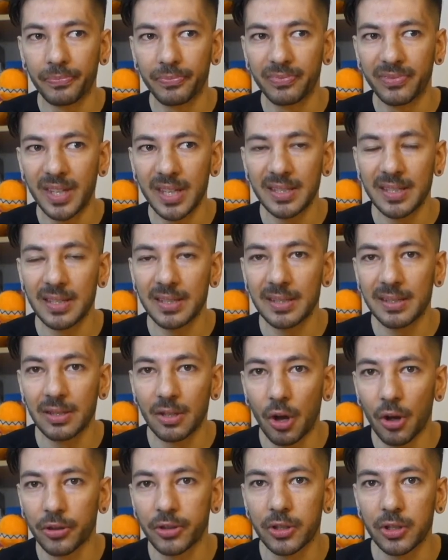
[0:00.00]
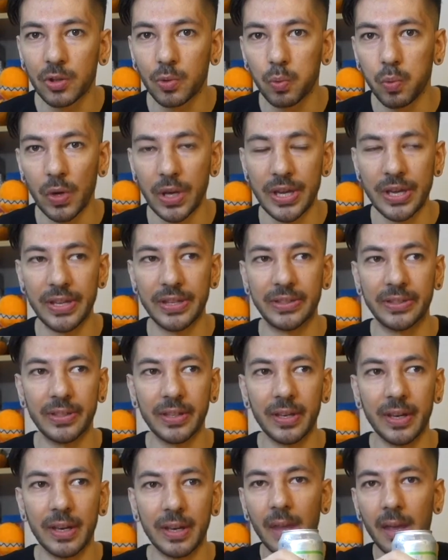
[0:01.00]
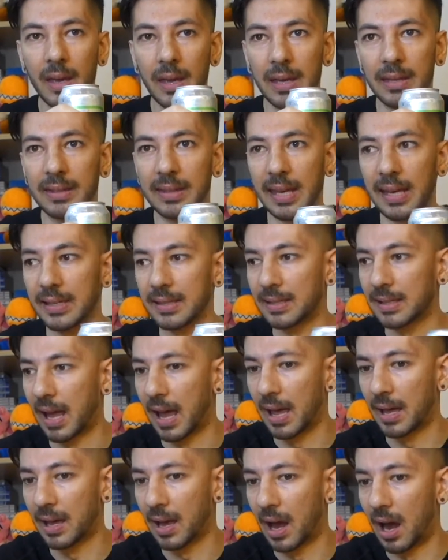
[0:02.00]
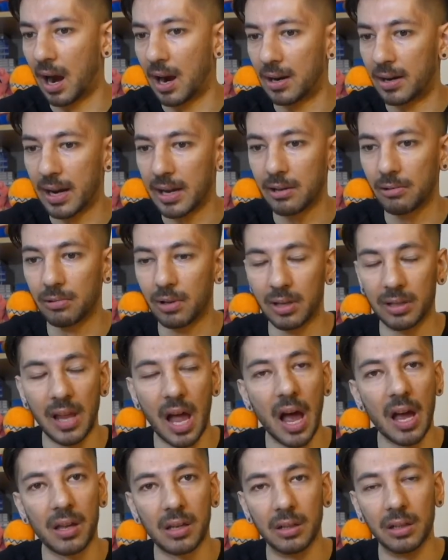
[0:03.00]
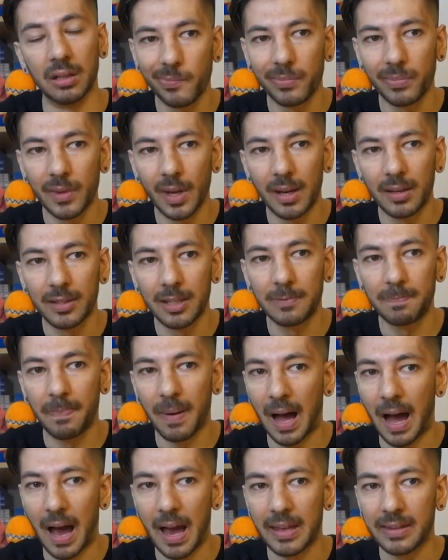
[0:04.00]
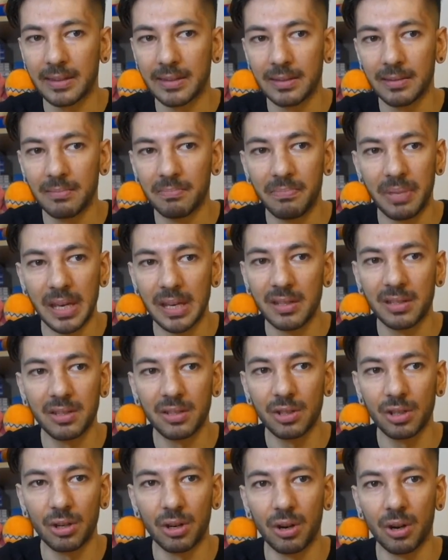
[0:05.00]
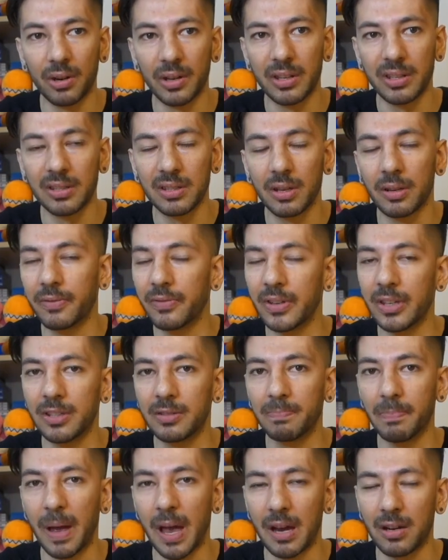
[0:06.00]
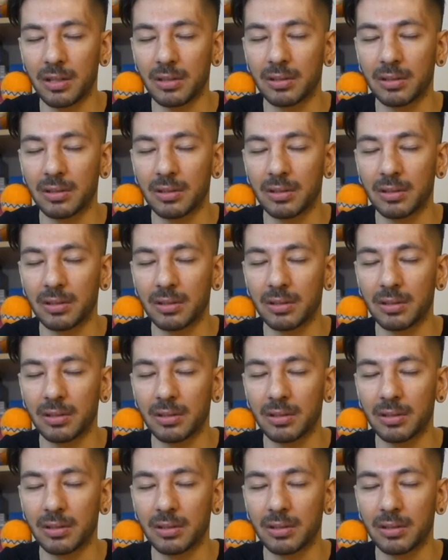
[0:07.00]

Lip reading: This is not sweet. It tastes like a regular lager. Despite being strong, there's nothing special.